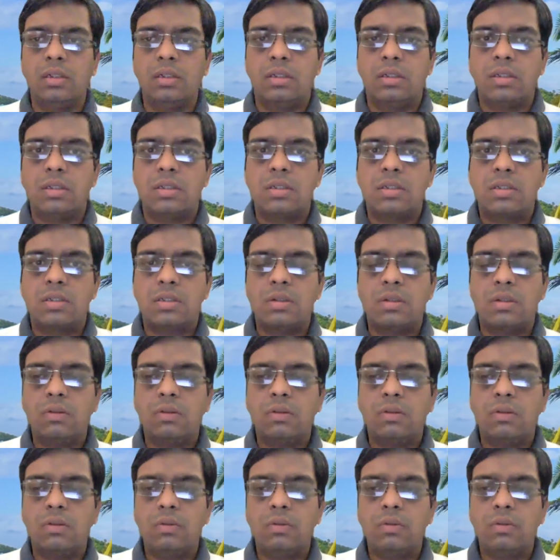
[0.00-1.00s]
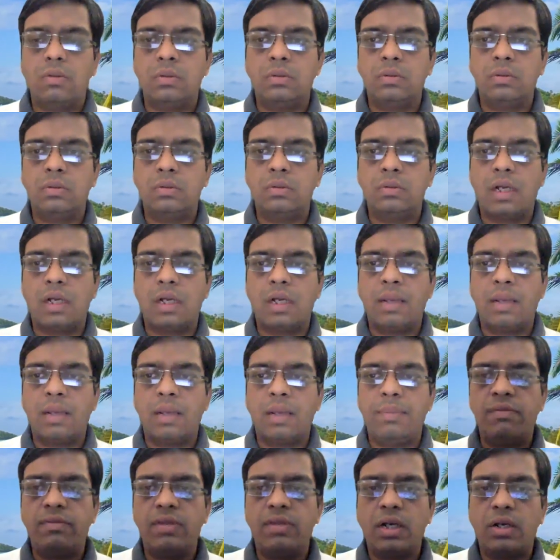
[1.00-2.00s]
So I
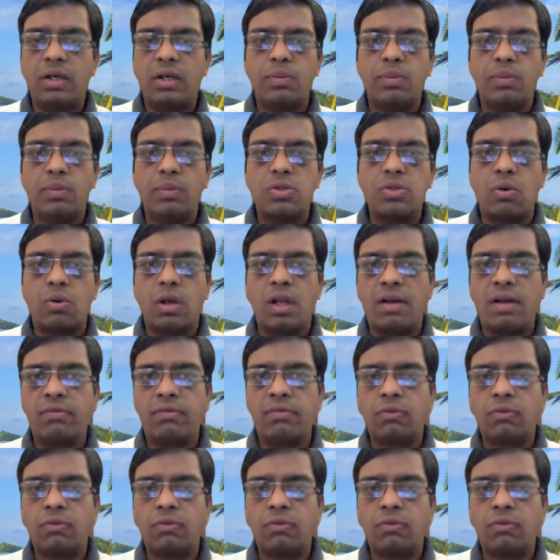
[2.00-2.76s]
believe that you must all have